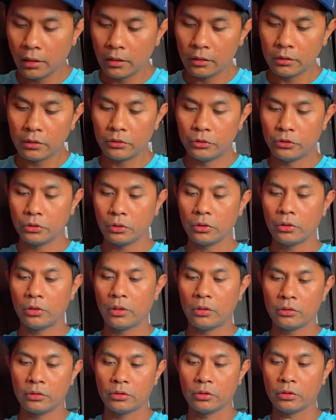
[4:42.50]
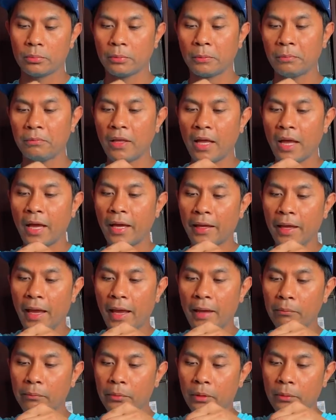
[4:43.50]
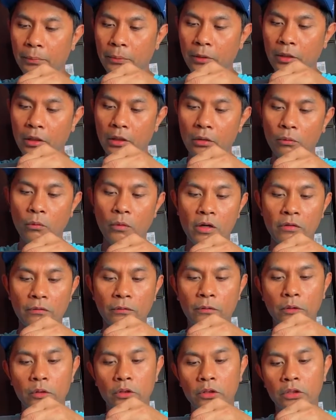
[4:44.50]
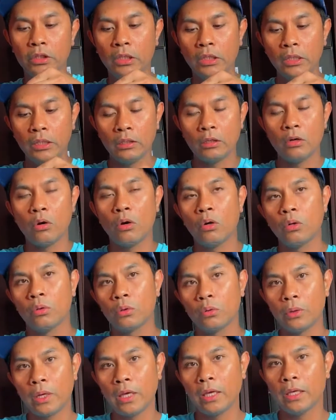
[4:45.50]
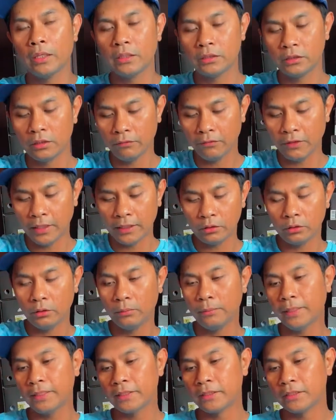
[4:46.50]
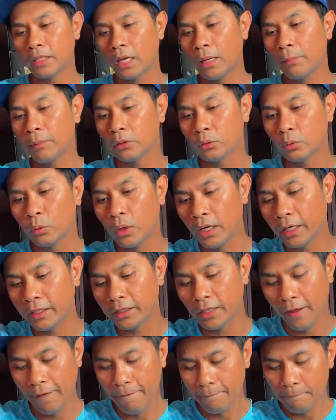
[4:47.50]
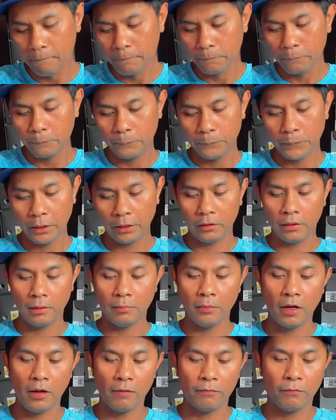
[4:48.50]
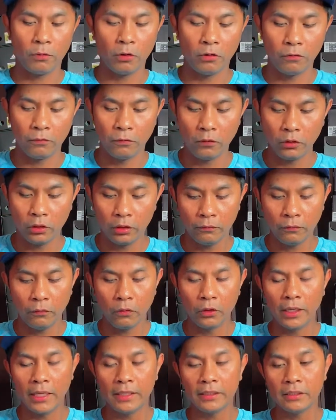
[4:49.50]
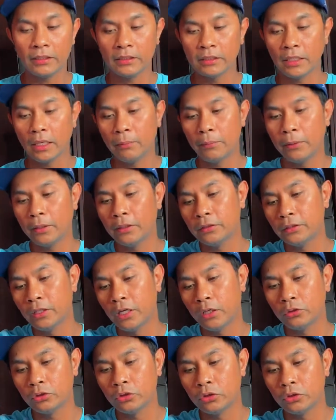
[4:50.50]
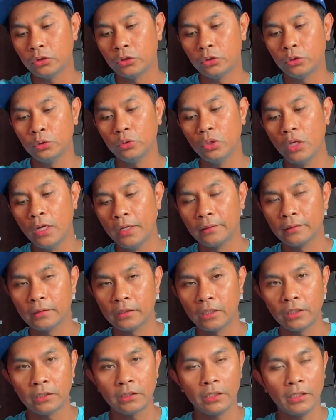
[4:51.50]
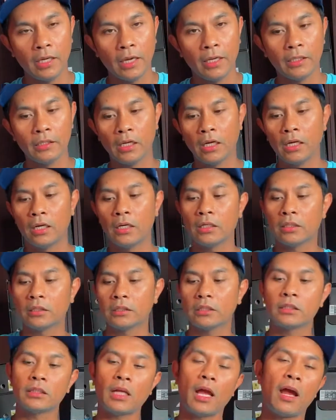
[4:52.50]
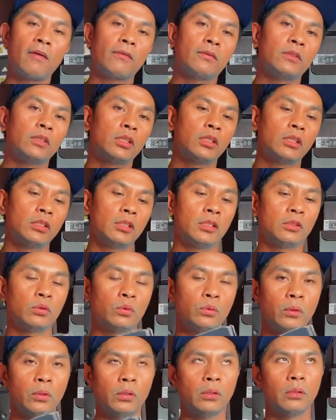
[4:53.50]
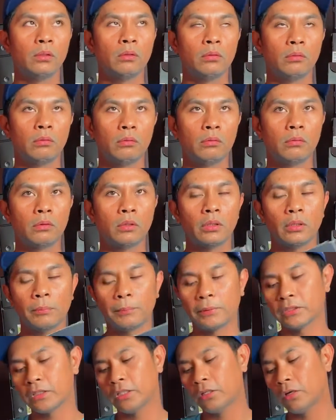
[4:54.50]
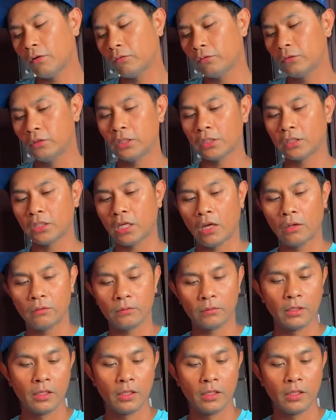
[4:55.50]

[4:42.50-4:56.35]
the Jordan Superfly MVP 140, colorway is the Phantom and Summit White. Pick them up for $44.97 down to $39 after the 30% off discount.